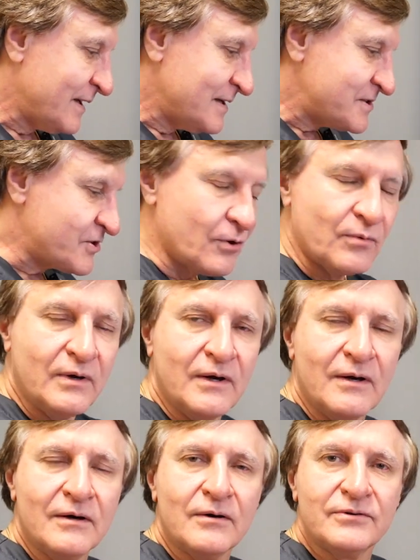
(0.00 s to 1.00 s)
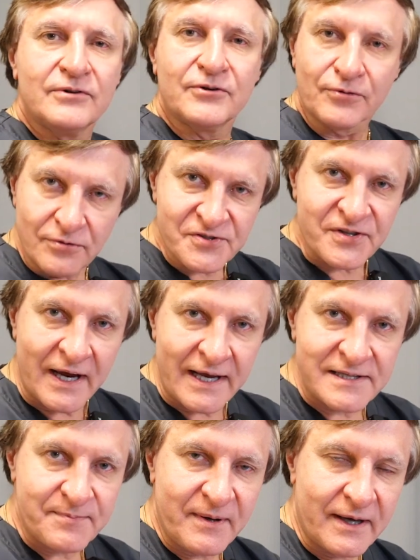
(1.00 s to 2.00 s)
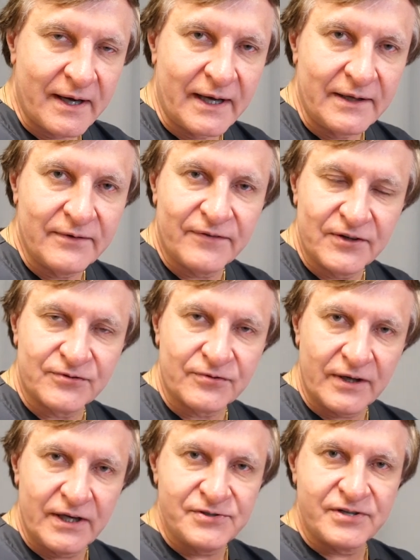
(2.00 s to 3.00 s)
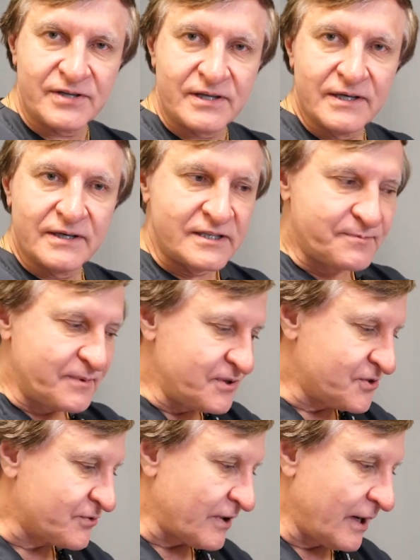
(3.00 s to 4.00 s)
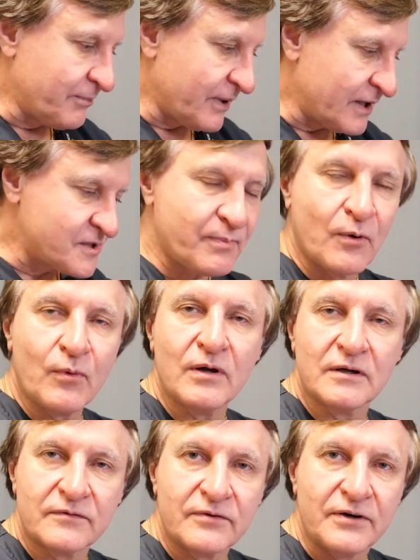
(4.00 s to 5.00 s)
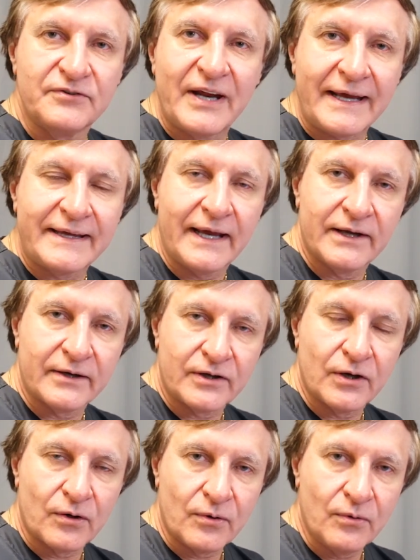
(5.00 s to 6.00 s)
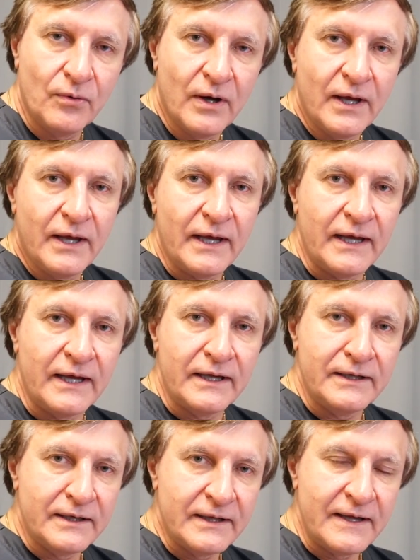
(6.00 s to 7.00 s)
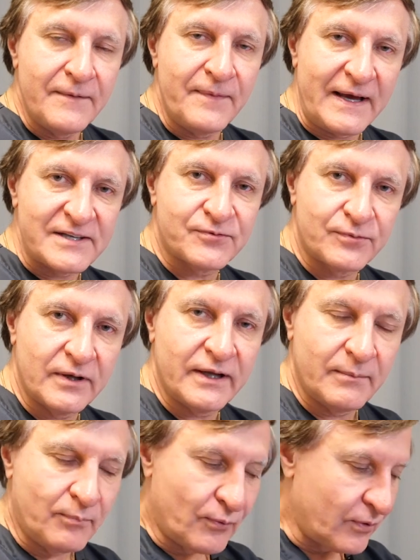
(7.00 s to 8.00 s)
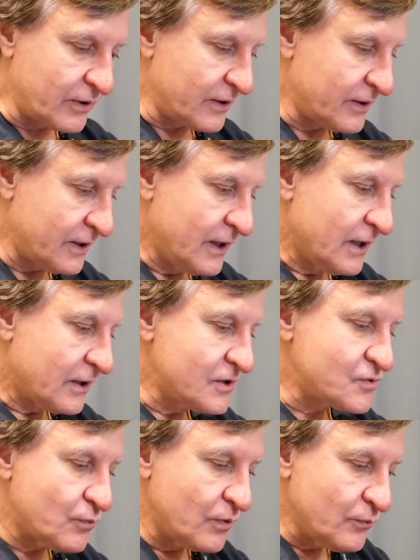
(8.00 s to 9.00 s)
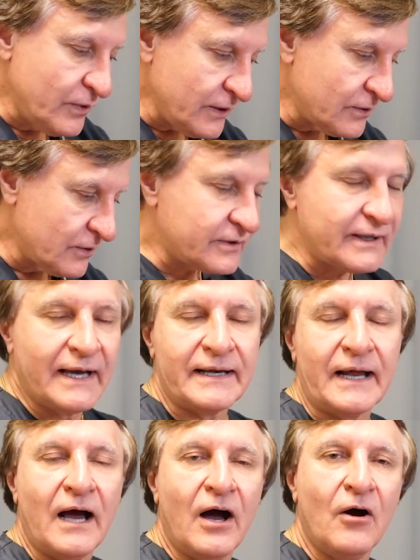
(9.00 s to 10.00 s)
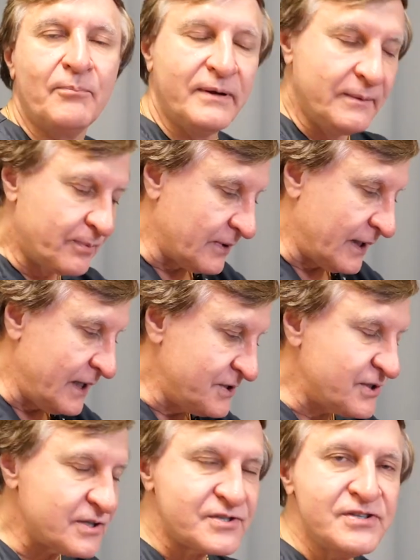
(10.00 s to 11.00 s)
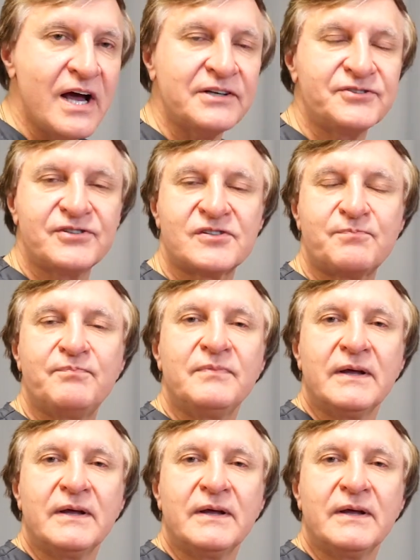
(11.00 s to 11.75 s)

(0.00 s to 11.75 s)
So the true science behind facial aging has been described by us by well over a decade ago, and that's really important, because when we look at how people age, it's not just